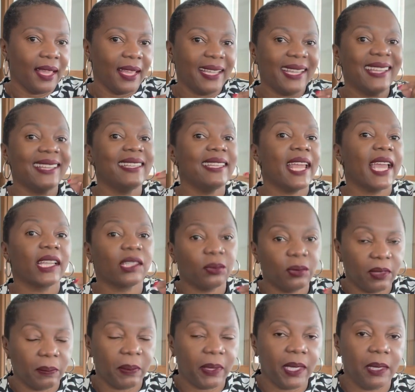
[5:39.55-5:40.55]
Connect
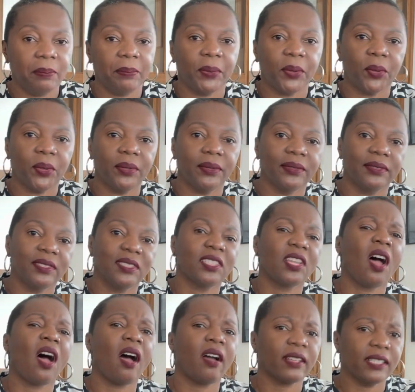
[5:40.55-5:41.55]
with people,
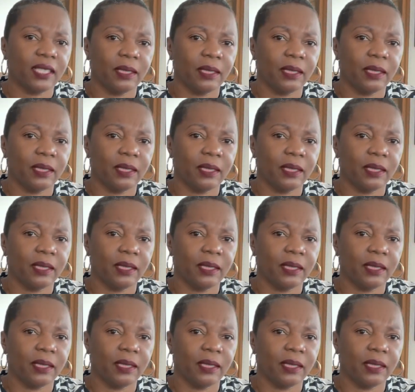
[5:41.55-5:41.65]
talk